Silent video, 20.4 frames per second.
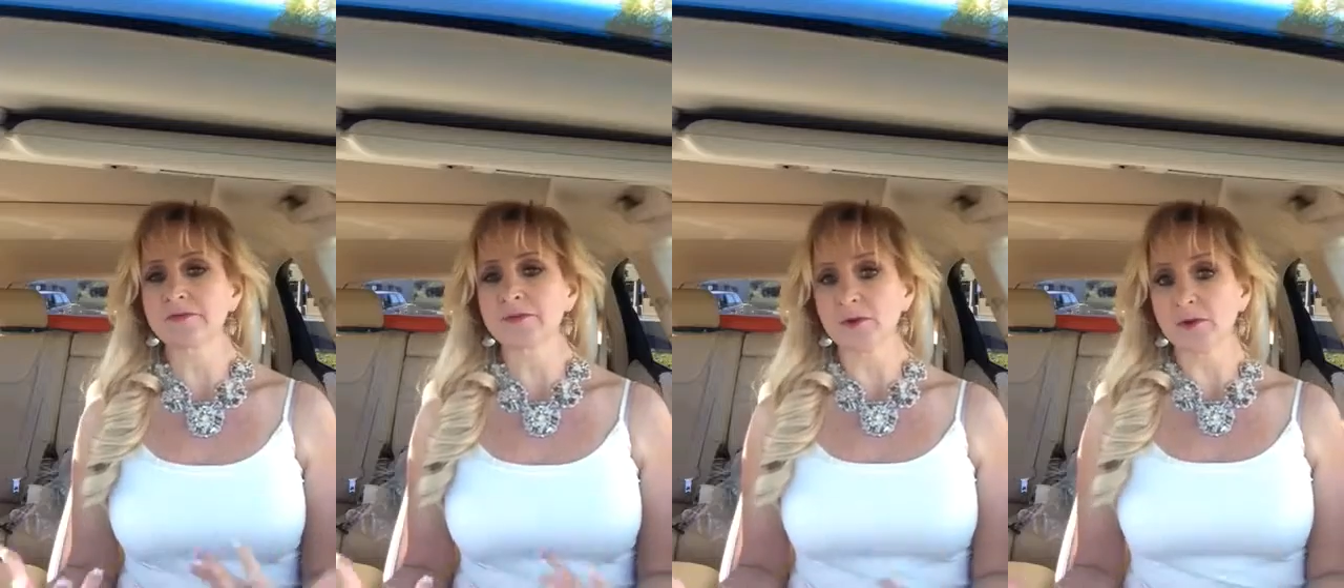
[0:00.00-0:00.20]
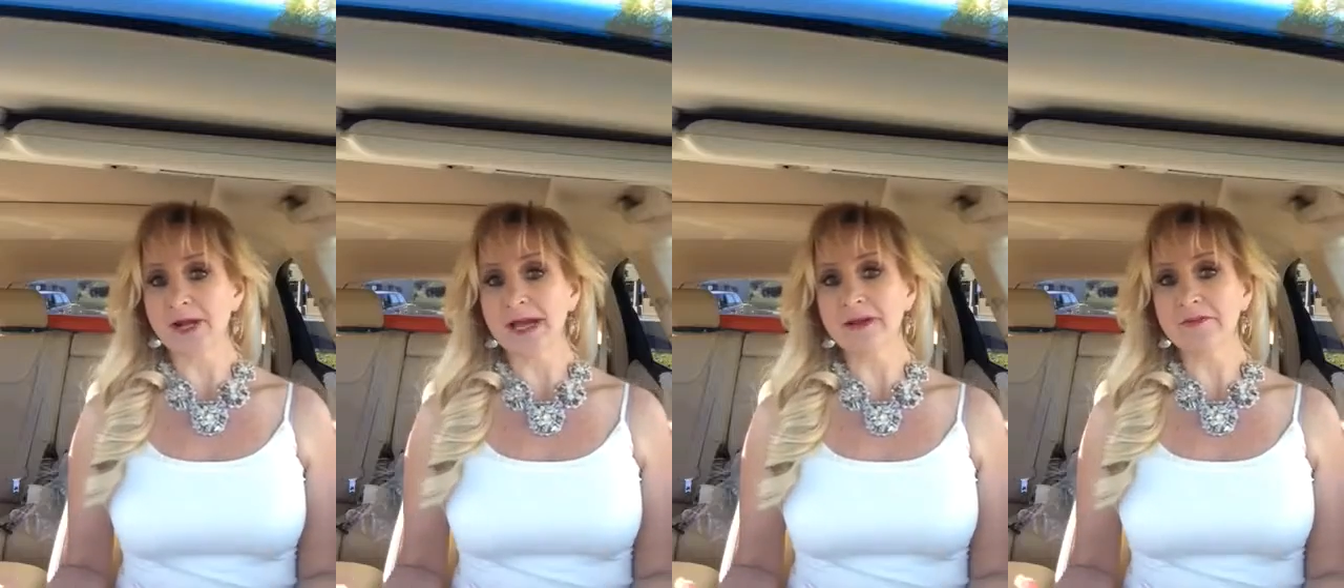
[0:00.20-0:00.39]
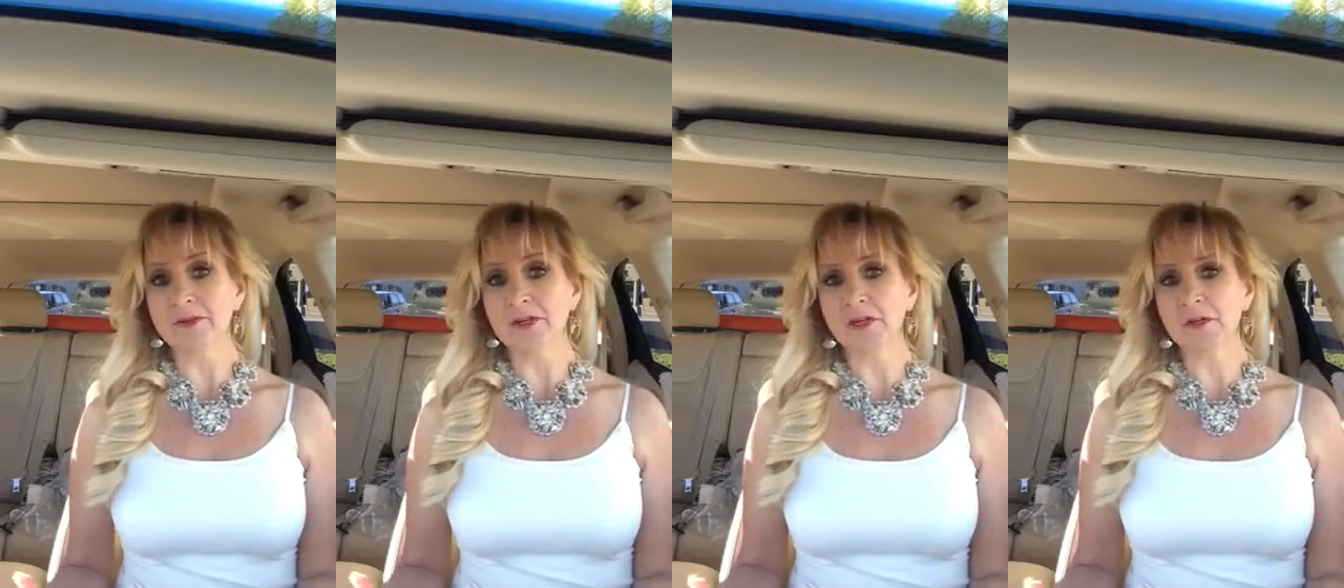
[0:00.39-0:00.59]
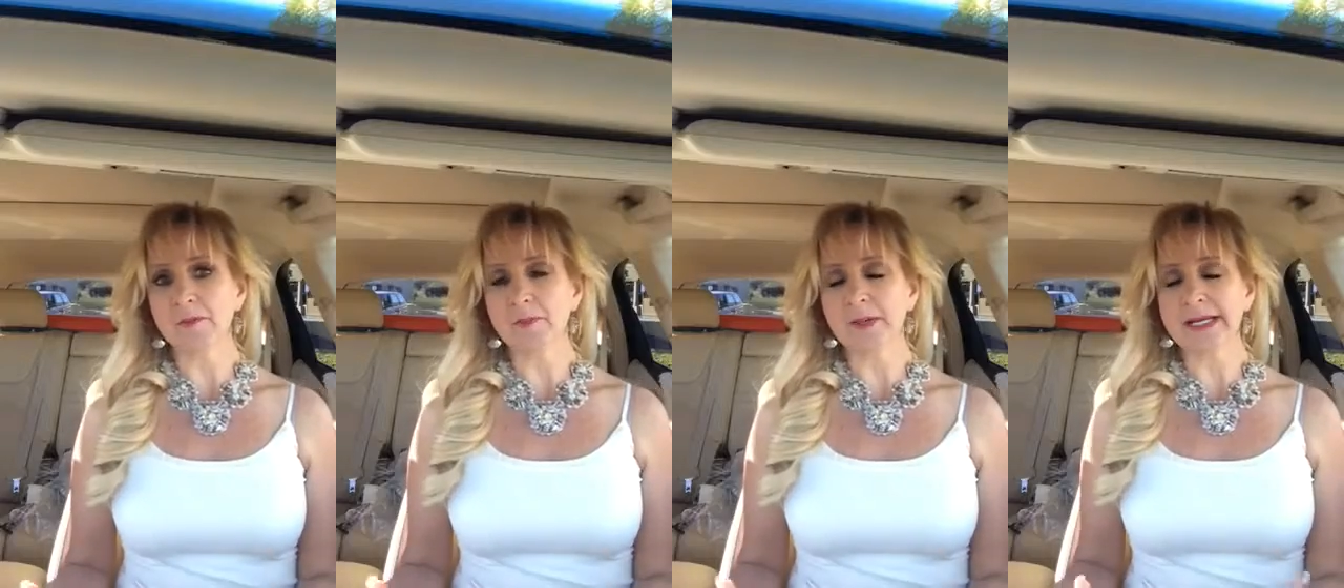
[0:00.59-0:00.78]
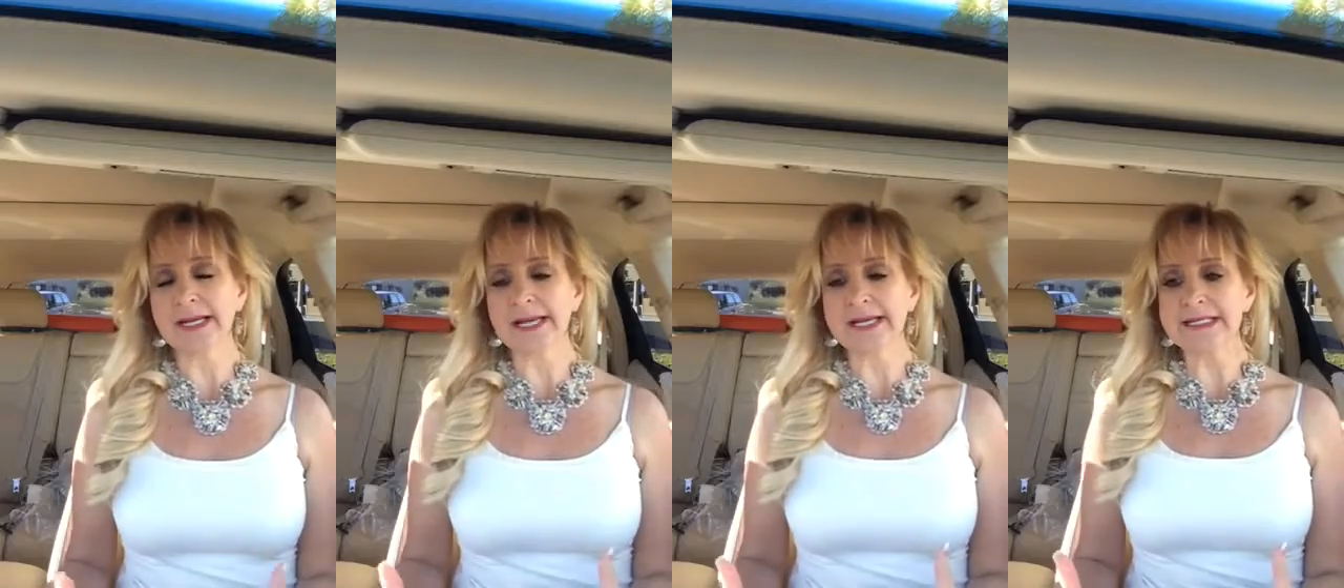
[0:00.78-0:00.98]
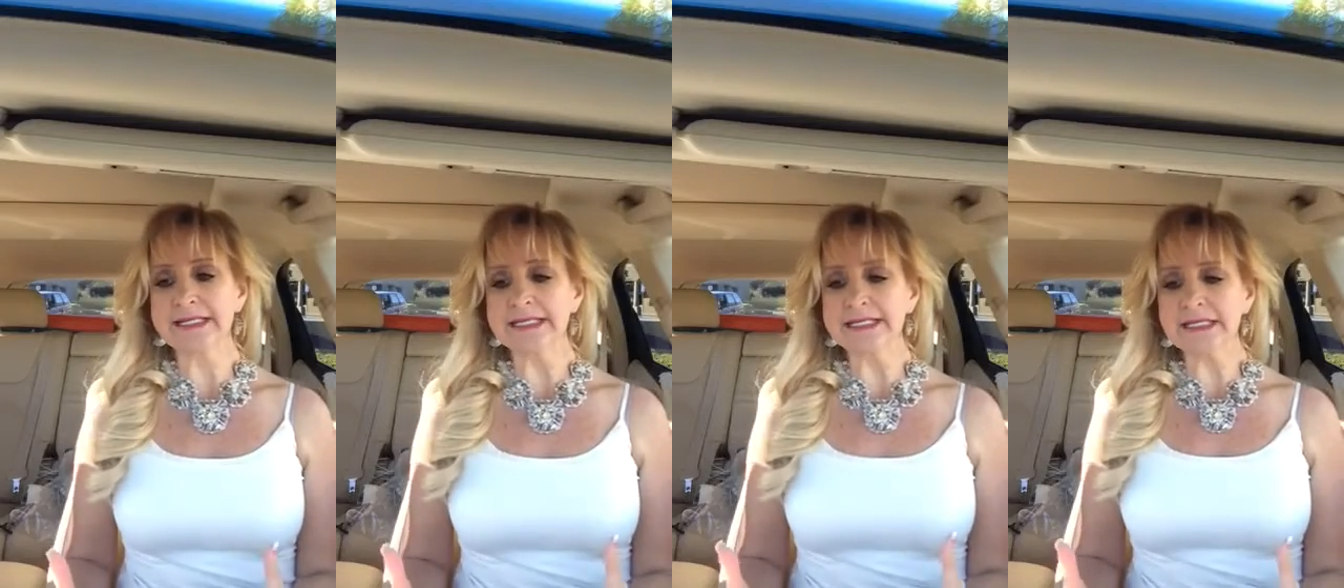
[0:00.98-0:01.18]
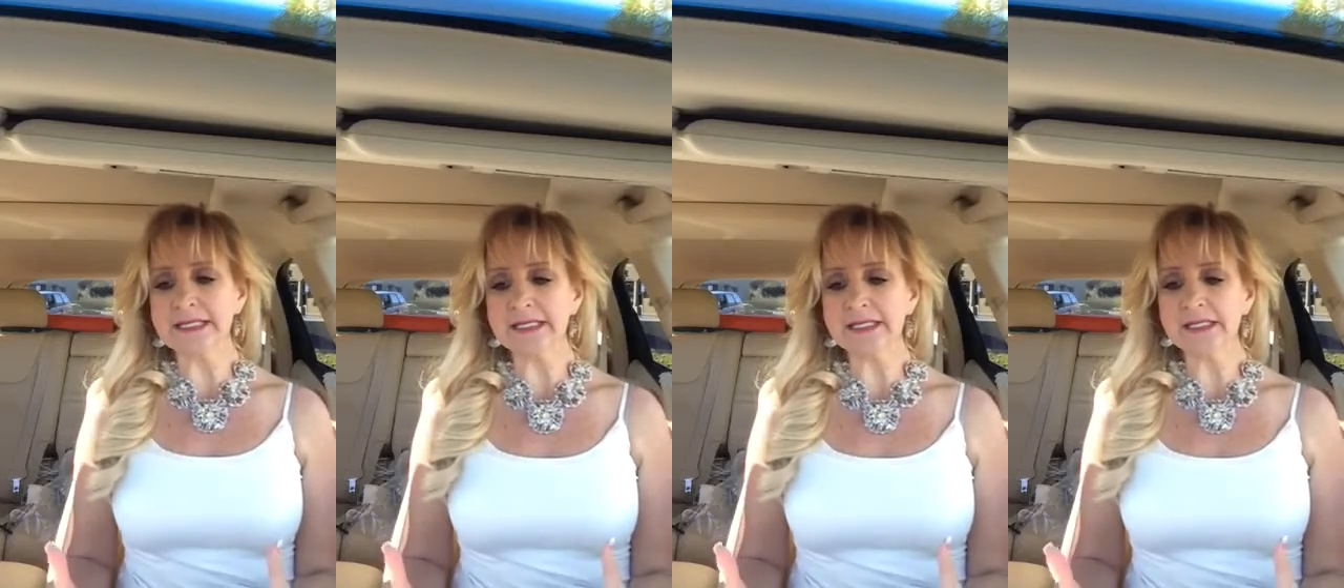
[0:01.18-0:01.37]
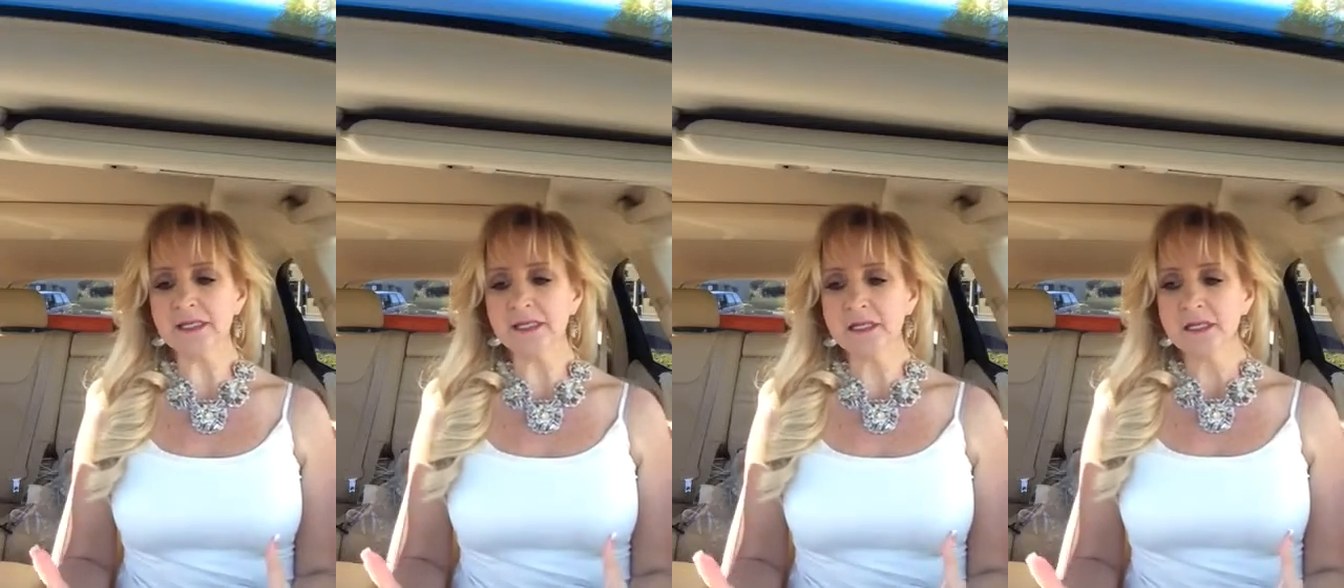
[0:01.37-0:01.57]
forever, but I
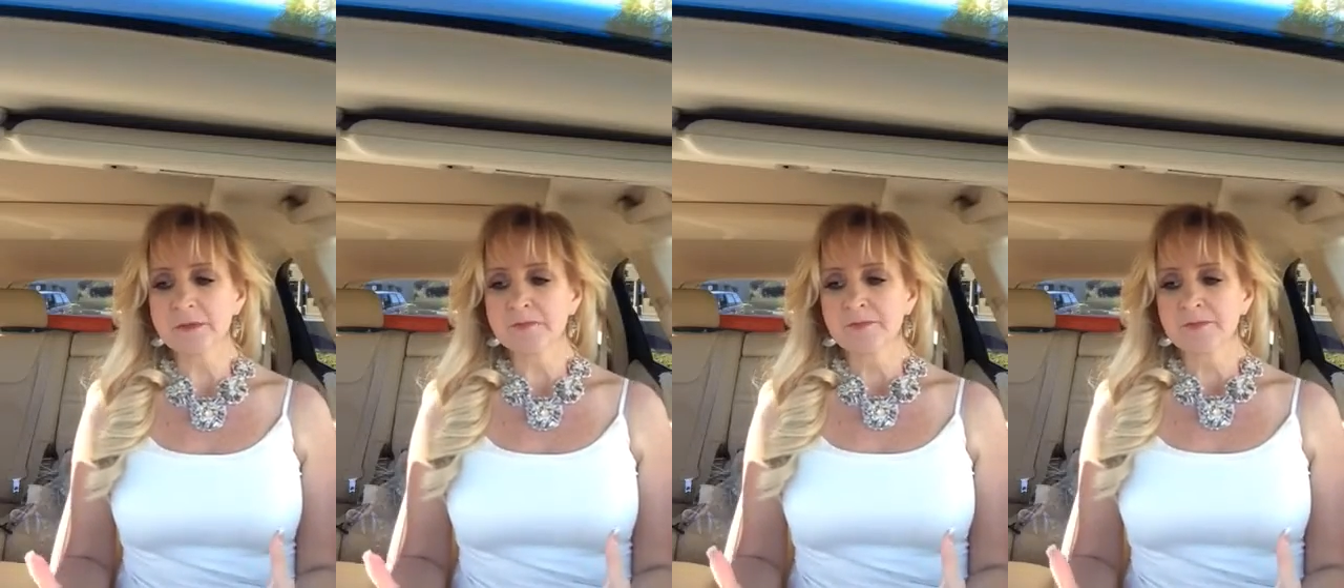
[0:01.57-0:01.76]
did